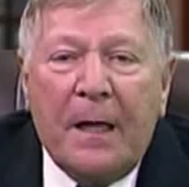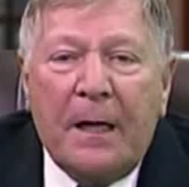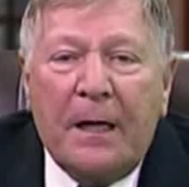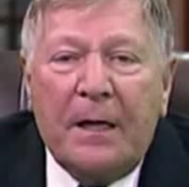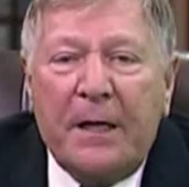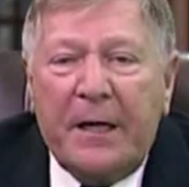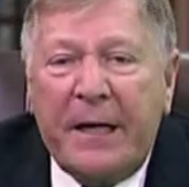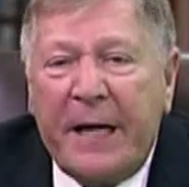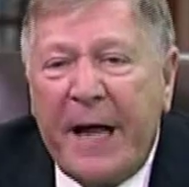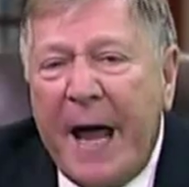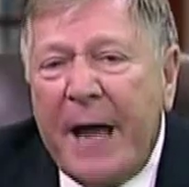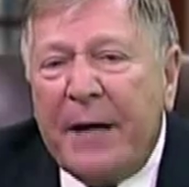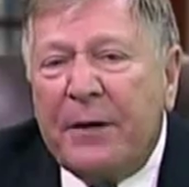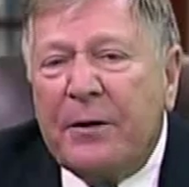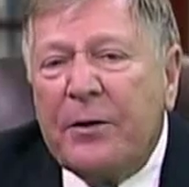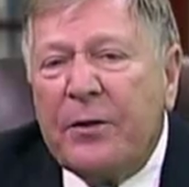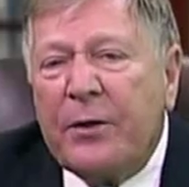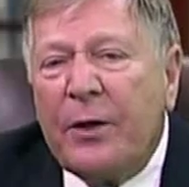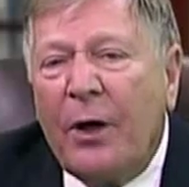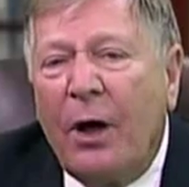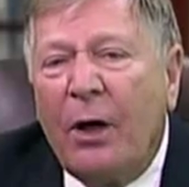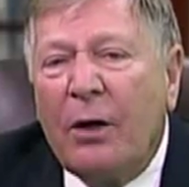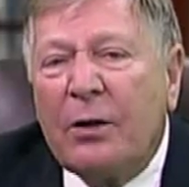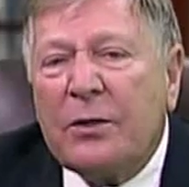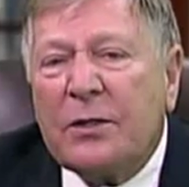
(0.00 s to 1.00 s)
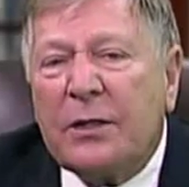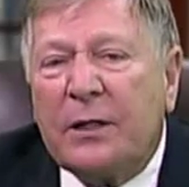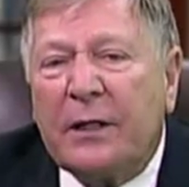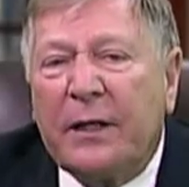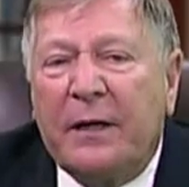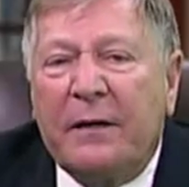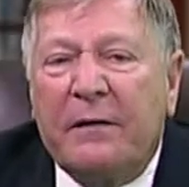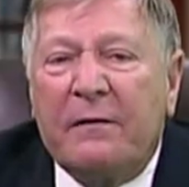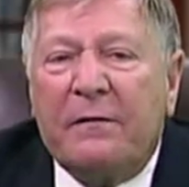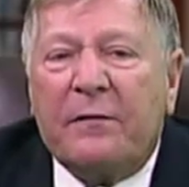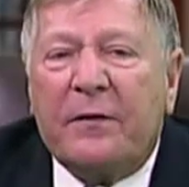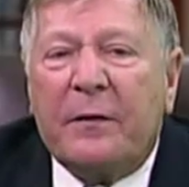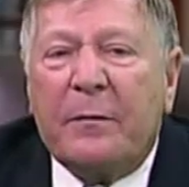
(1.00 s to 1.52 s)
Neanderthals
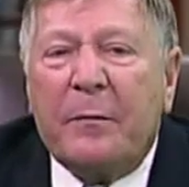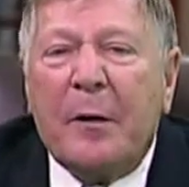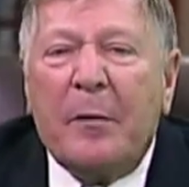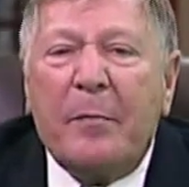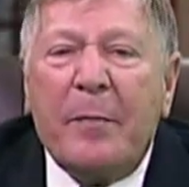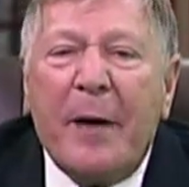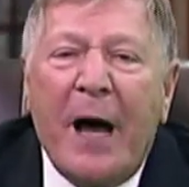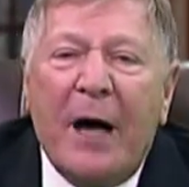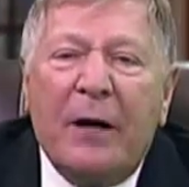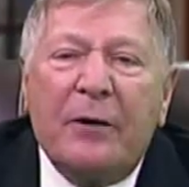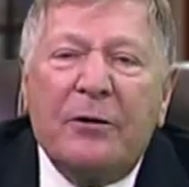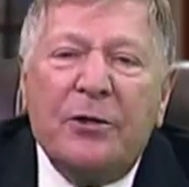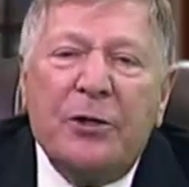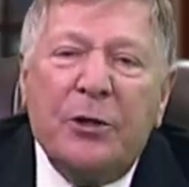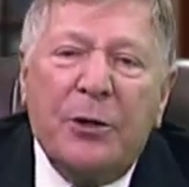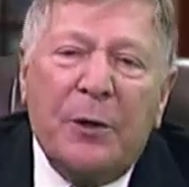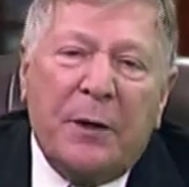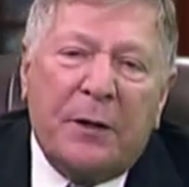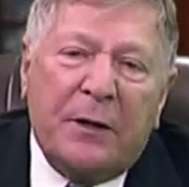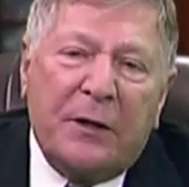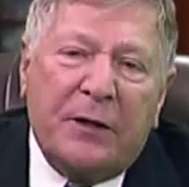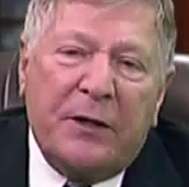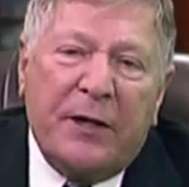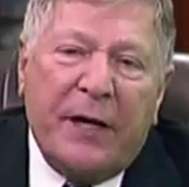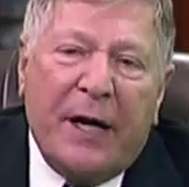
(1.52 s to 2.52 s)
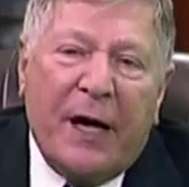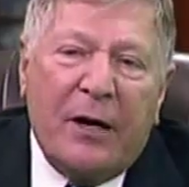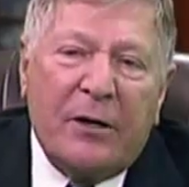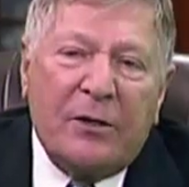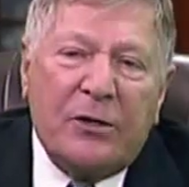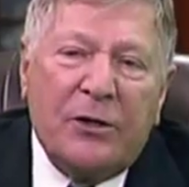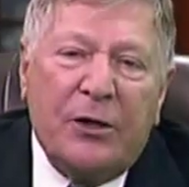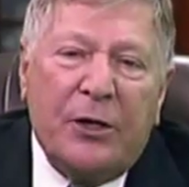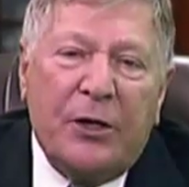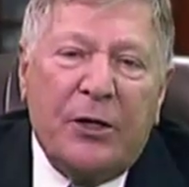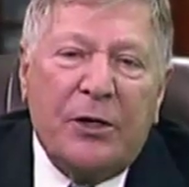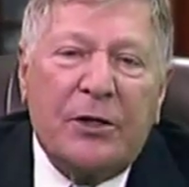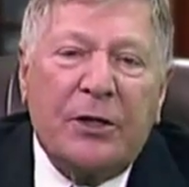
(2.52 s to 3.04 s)
lived from about
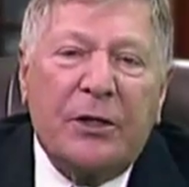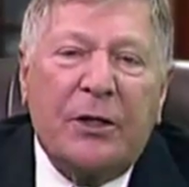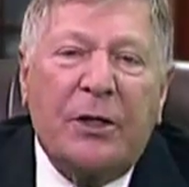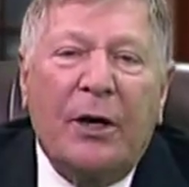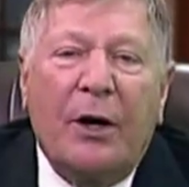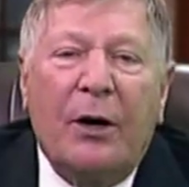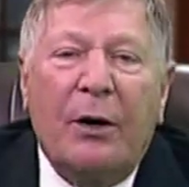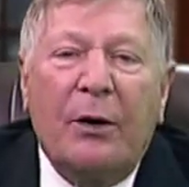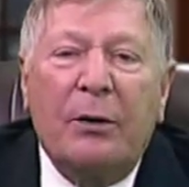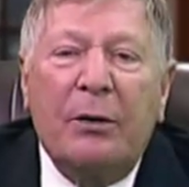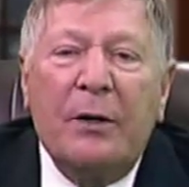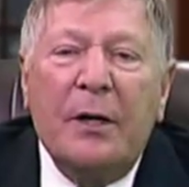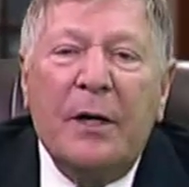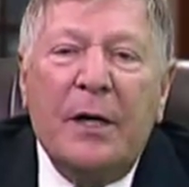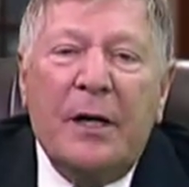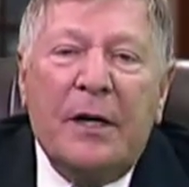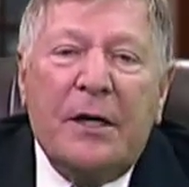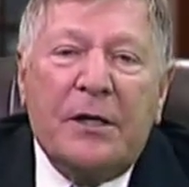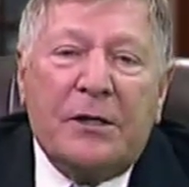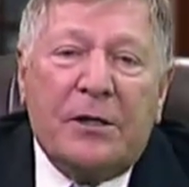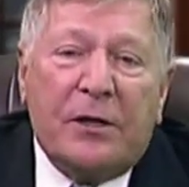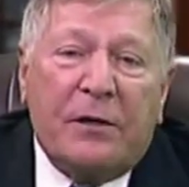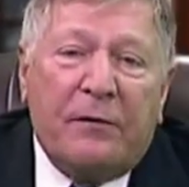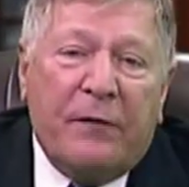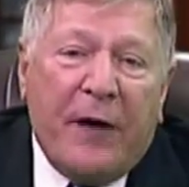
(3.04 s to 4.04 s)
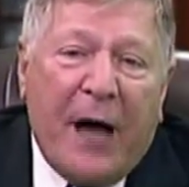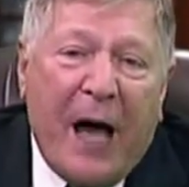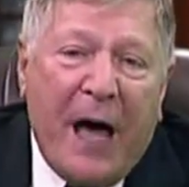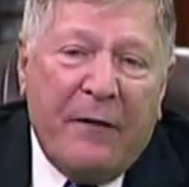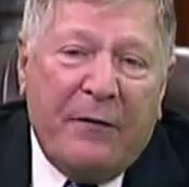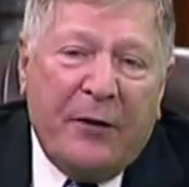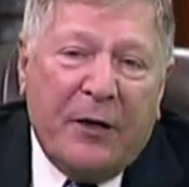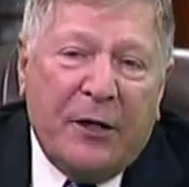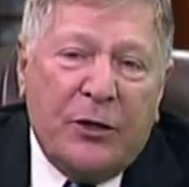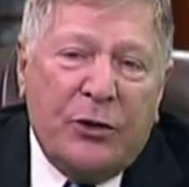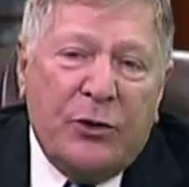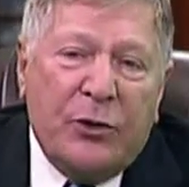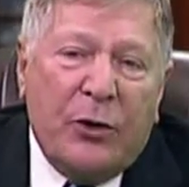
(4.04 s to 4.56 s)
200,000 years ago,
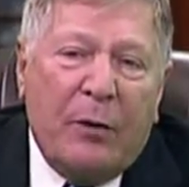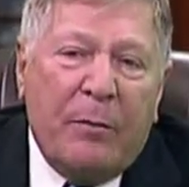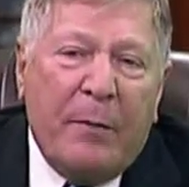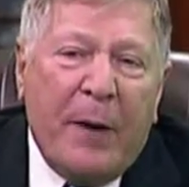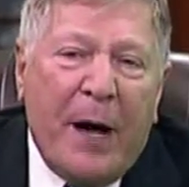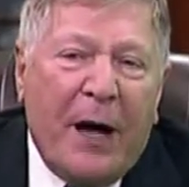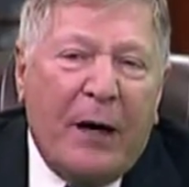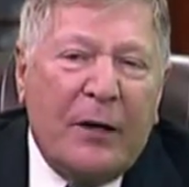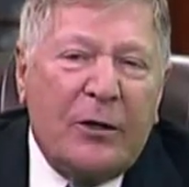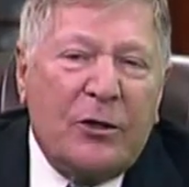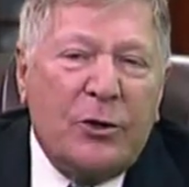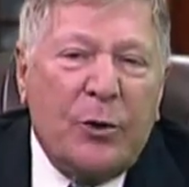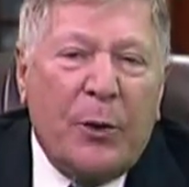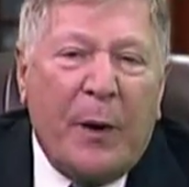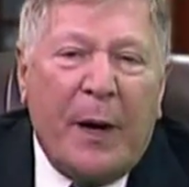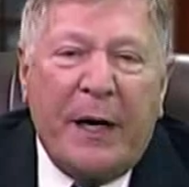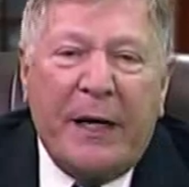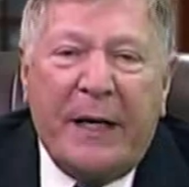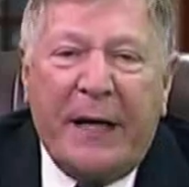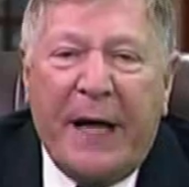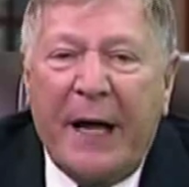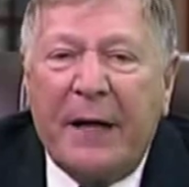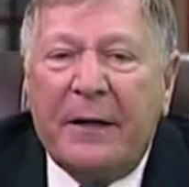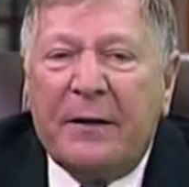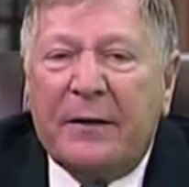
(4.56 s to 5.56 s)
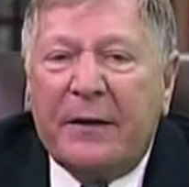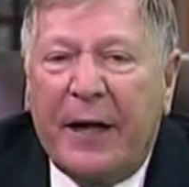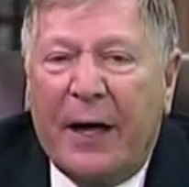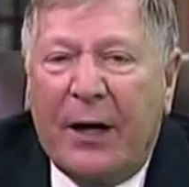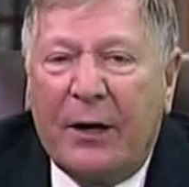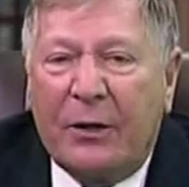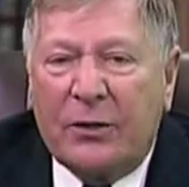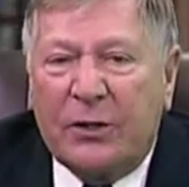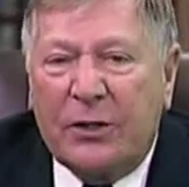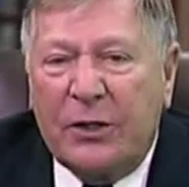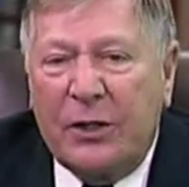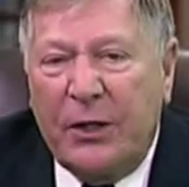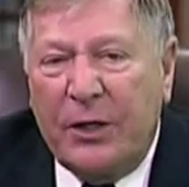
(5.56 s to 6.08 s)
surviving to about
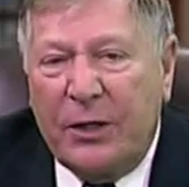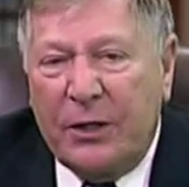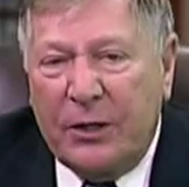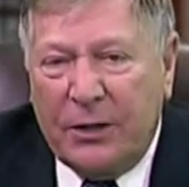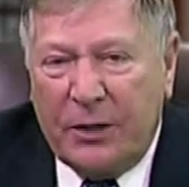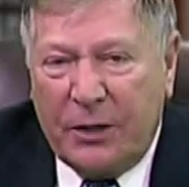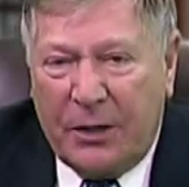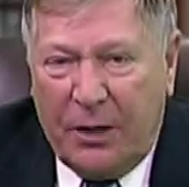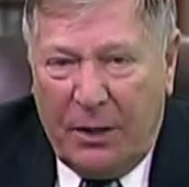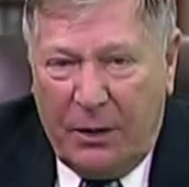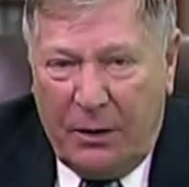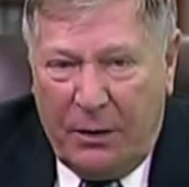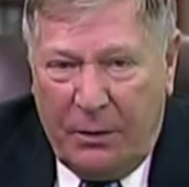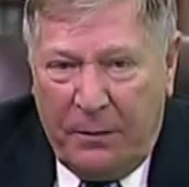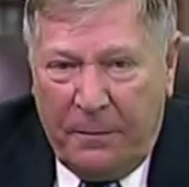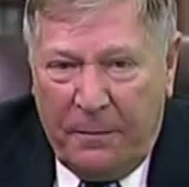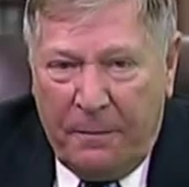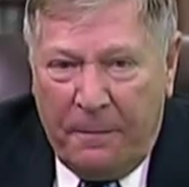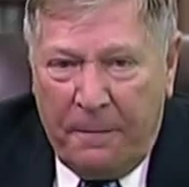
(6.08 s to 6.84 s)
28,000 years ago.